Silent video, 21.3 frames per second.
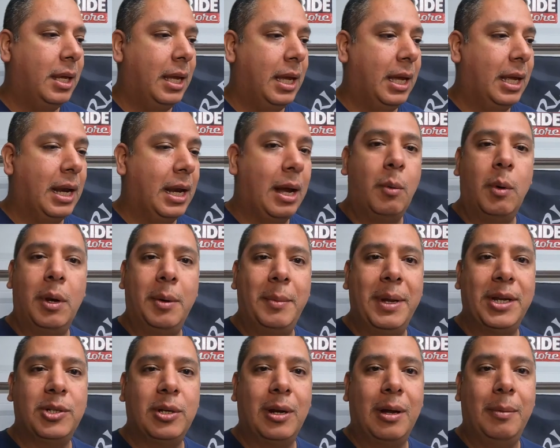And I want to
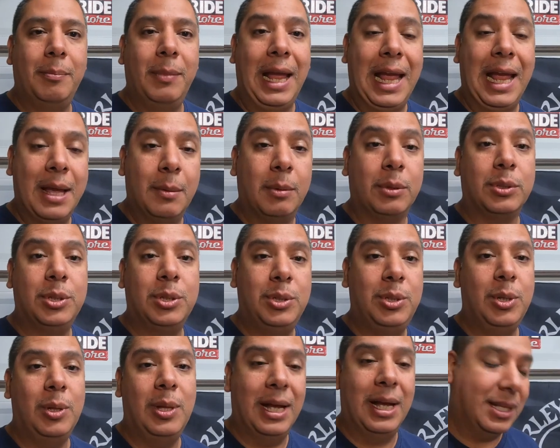make sure I'm able to
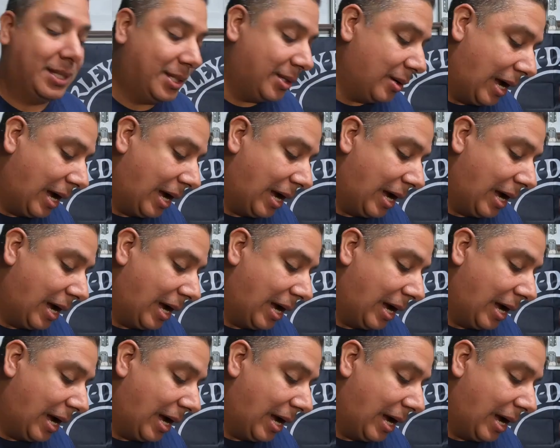do that.